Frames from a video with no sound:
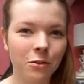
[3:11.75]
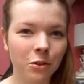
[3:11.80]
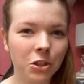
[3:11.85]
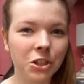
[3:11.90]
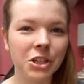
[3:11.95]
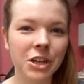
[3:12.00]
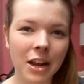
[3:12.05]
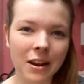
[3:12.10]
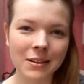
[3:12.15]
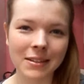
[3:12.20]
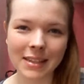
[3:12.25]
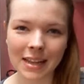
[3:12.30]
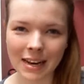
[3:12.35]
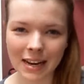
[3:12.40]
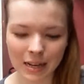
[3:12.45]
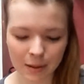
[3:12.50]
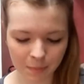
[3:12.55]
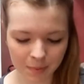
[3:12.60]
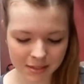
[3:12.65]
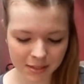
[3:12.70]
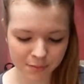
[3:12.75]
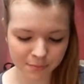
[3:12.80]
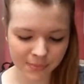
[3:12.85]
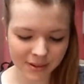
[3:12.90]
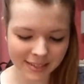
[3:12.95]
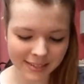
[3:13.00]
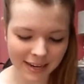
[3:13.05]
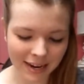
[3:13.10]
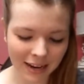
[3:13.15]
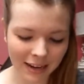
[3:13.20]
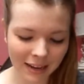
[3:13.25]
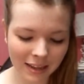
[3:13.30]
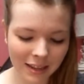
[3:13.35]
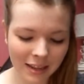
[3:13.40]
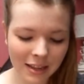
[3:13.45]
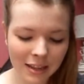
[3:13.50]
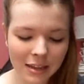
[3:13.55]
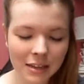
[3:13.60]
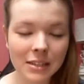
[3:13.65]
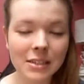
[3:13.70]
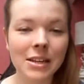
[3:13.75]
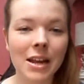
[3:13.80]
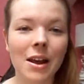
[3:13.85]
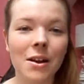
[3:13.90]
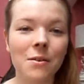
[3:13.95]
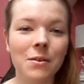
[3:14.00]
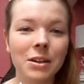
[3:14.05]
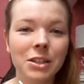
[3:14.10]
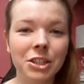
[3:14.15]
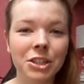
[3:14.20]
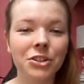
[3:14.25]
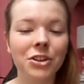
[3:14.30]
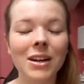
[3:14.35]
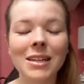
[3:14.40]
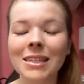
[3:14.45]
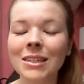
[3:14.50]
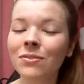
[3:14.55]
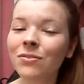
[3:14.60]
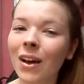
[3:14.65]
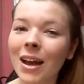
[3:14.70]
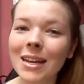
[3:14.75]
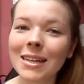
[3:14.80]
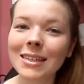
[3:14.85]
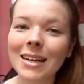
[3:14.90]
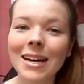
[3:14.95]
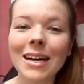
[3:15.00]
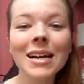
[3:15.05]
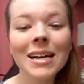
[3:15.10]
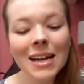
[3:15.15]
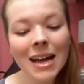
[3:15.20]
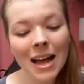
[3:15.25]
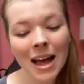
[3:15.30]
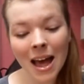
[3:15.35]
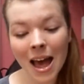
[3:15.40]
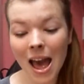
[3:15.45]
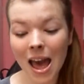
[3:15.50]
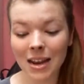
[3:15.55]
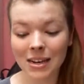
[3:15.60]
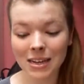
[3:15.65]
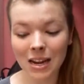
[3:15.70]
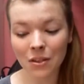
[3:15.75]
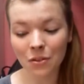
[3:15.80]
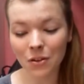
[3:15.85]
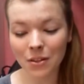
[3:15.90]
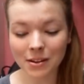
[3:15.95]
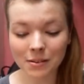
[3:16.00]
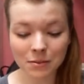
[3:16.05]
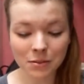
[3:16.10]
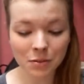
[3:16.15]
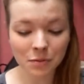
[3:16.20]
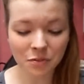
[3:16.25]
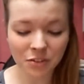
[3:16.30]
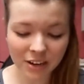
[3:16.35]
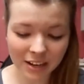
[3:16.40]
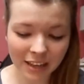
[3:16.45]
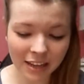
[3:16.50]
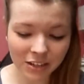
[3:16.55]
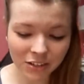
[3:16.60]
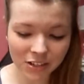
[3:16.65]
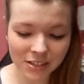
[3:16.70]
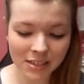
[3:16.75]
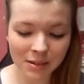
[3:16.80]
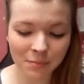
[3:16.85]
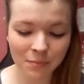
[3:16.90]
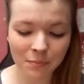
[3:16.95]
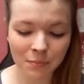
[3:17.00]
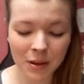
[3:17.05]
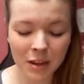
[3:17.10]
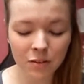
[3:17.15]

She knows that Elizabeth is missing, so she tries to find her. And I thought that was a really interesting